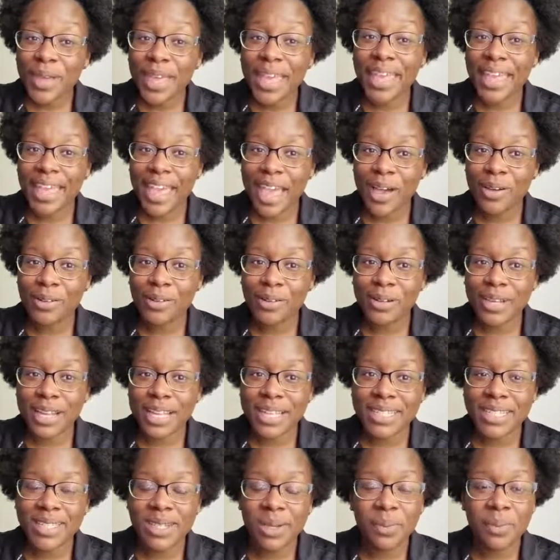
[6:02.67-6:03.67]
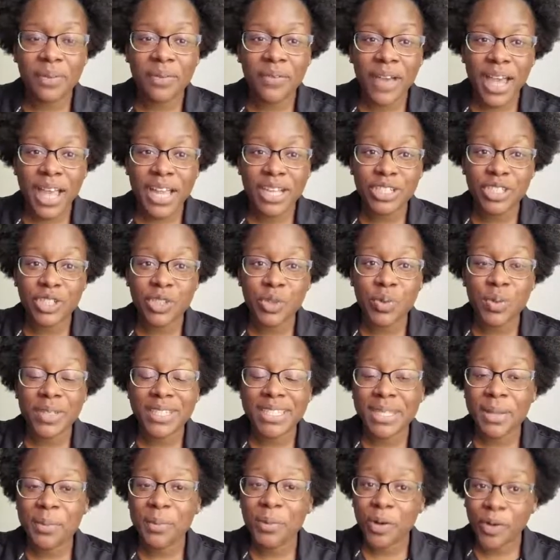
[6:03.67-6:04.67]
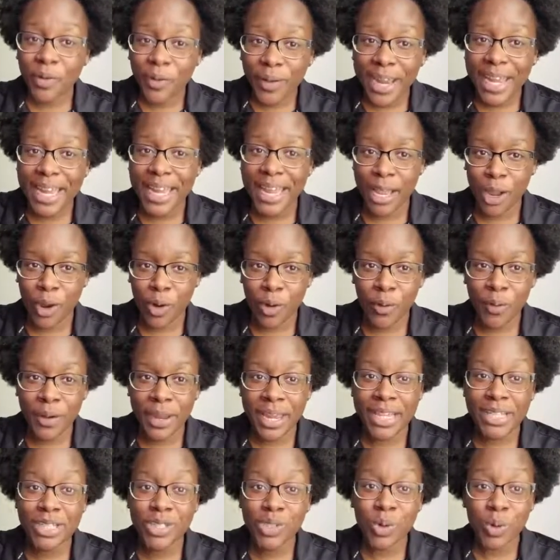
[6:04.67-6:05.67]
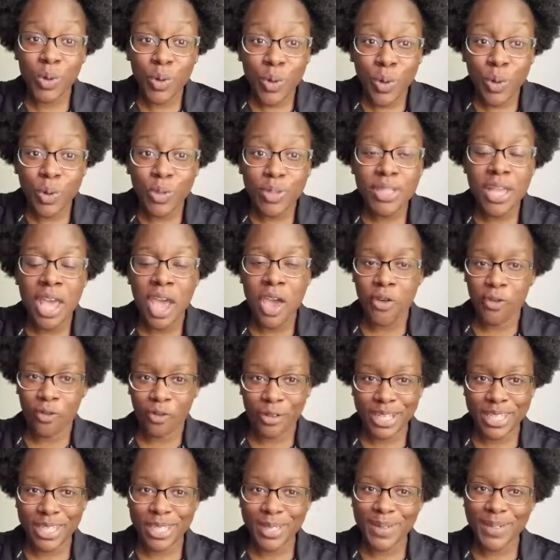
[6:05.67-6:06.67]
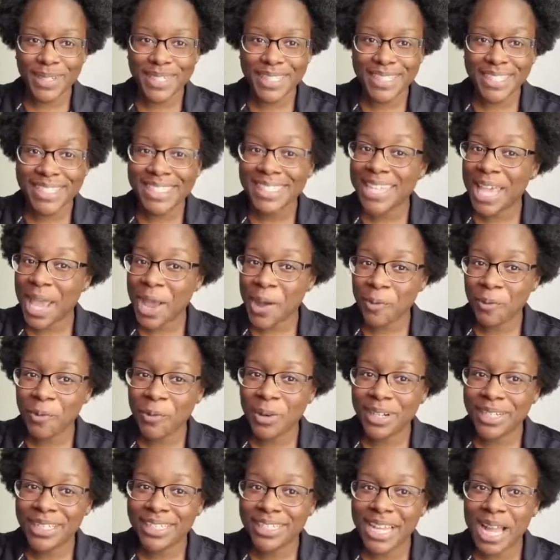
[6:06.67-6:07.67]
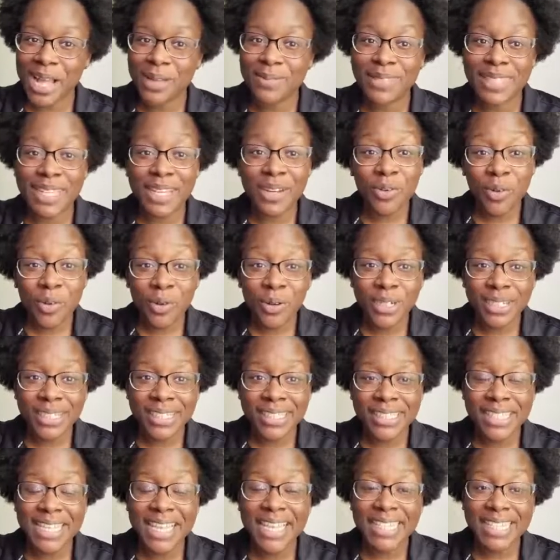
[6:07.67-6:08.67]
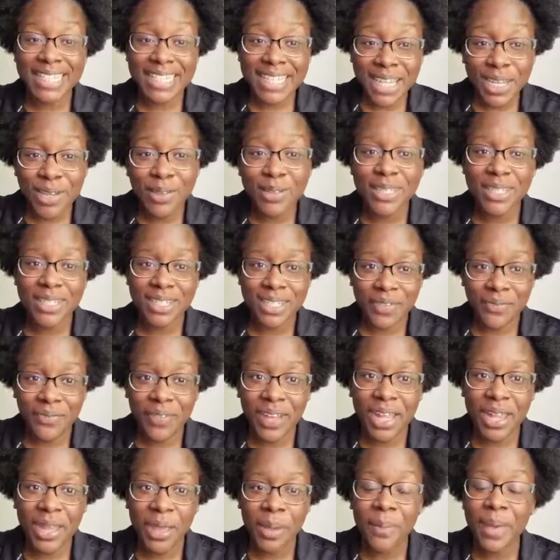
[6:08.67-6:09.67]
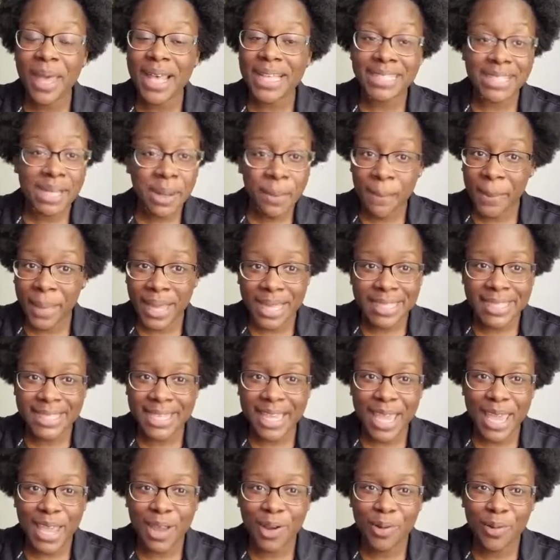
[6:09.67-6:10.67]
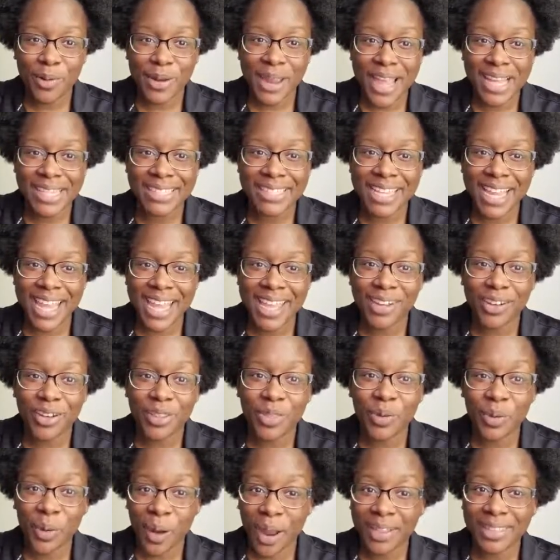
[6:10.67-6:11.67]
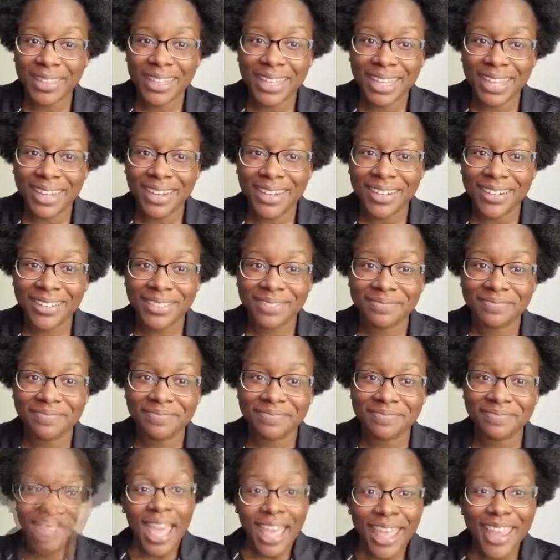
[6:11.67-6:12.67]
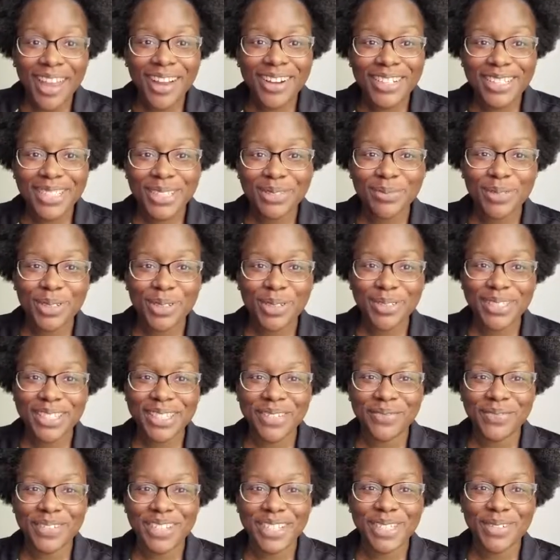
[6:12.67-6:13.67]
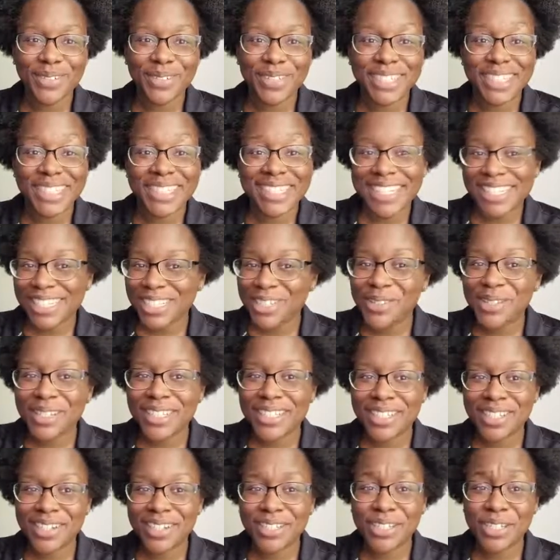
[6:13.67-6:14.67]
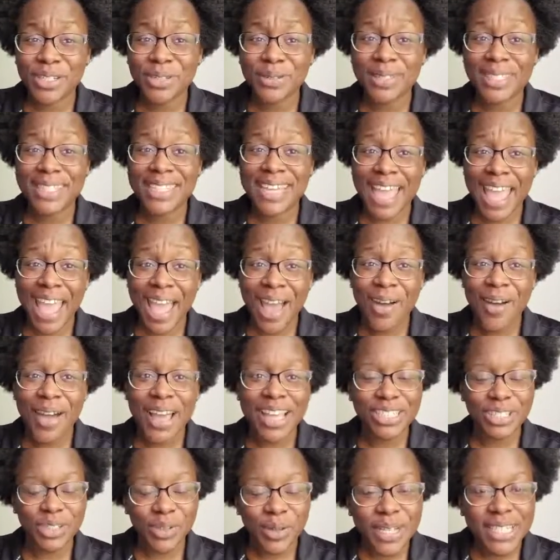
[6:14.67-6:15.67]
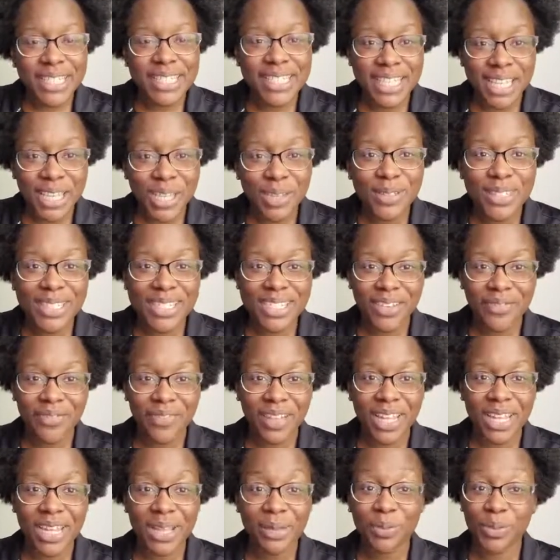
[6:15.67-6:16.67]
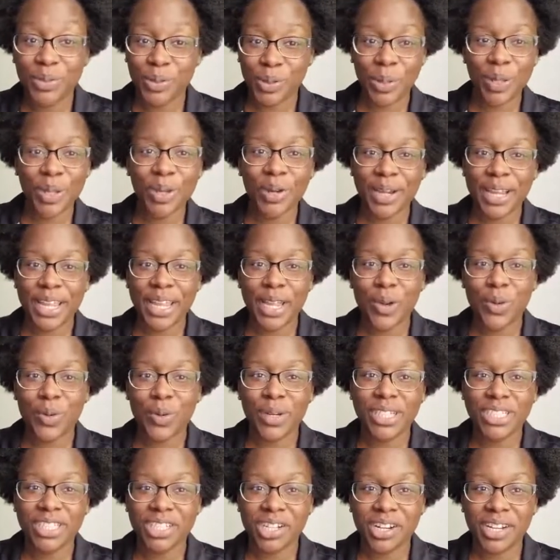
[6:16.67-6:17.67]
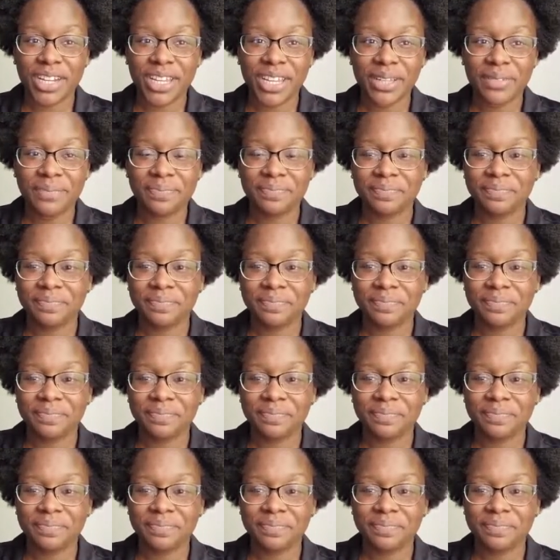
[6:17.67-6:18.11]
can count on us to provide you with some great inquiry tools, resources, and workshops in order to continue to develop as an amazing inquiry educator throughout the year. Here are some tools and resources that you can start to use now as you continue to develop through your inquiry journey.